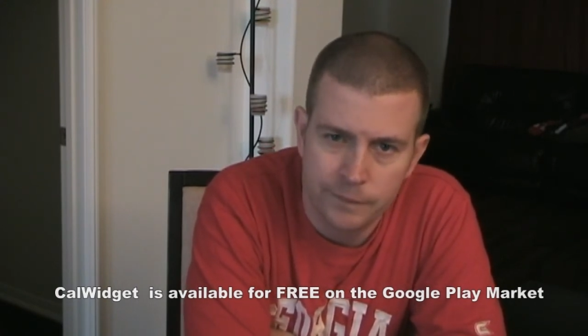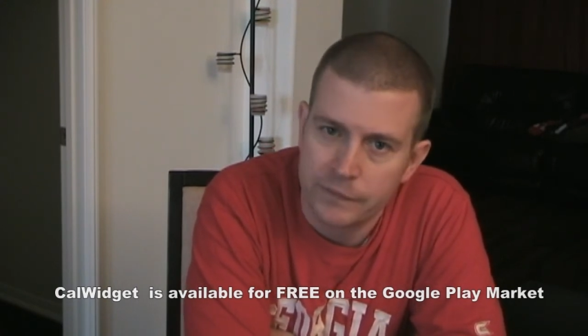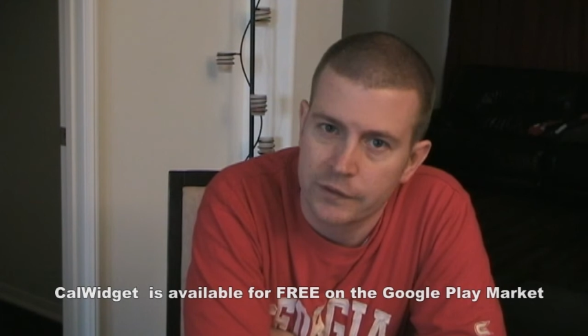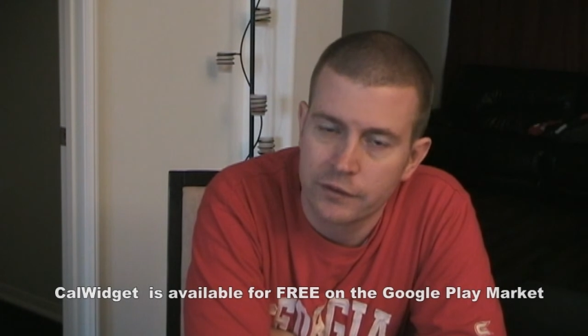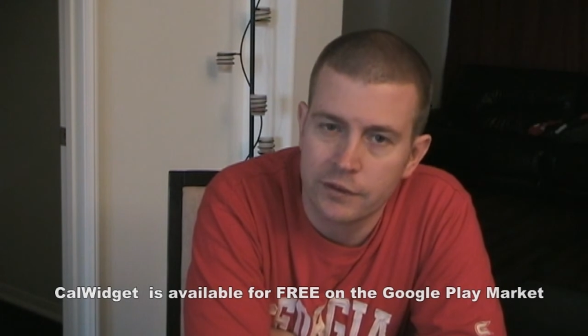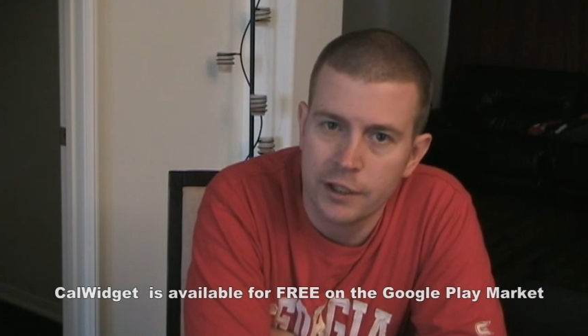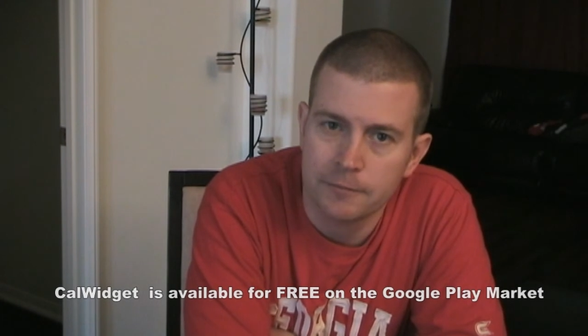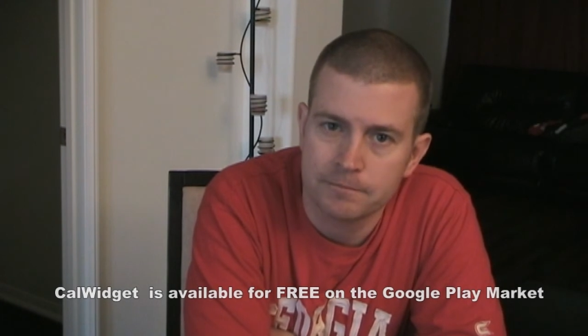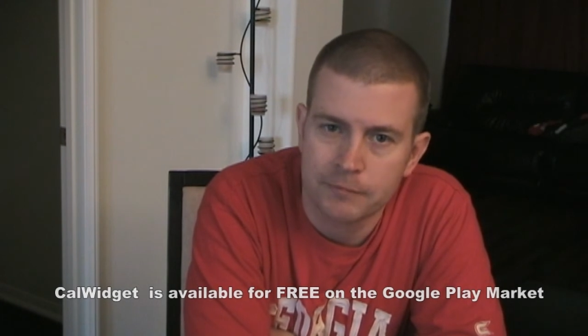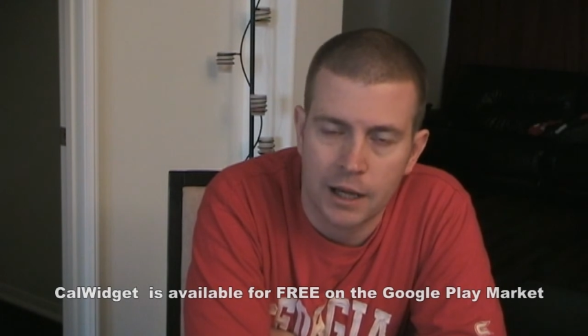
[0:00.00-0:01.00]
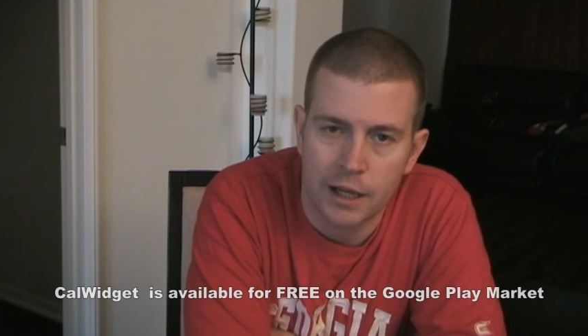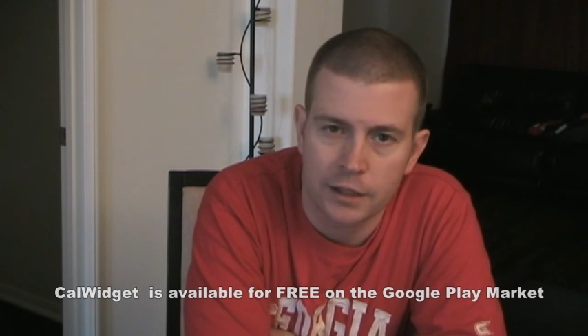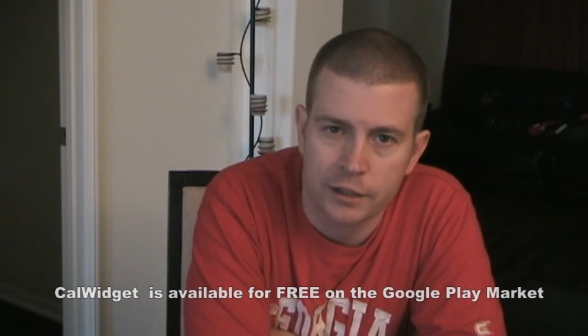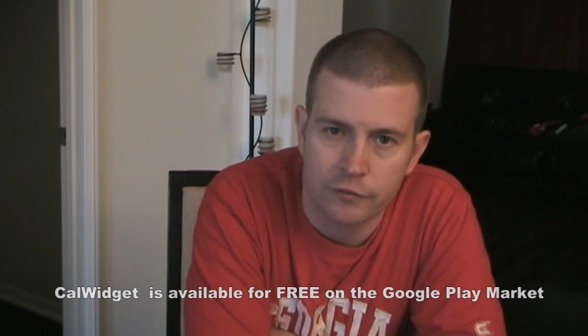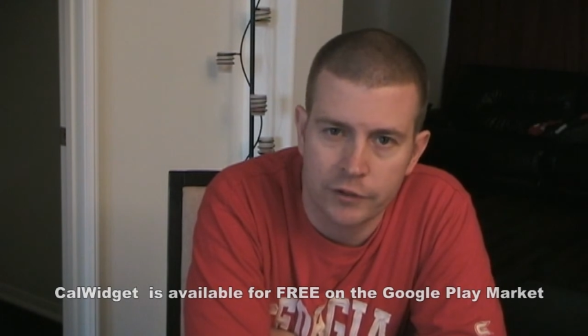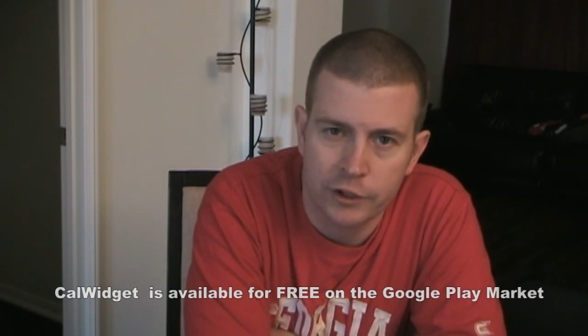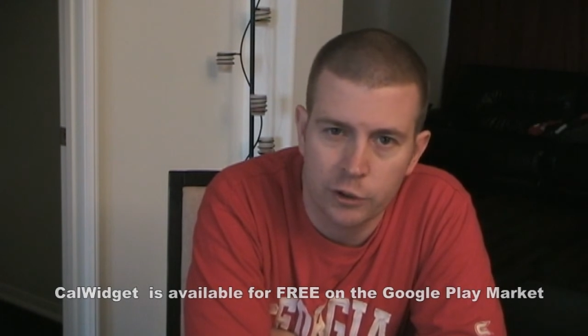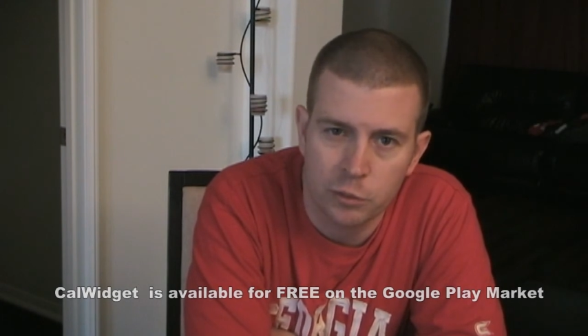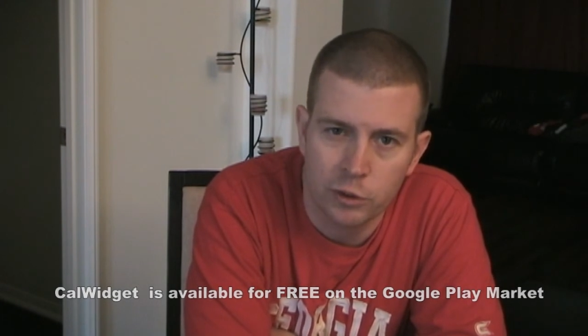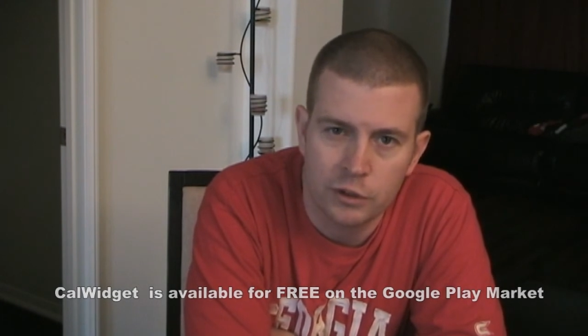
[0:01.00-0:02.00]
this is it. Highly
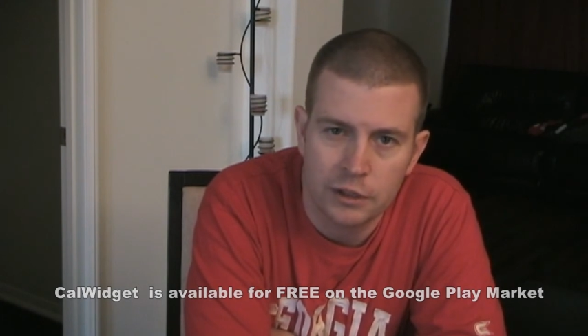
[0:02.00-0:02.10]
configurable,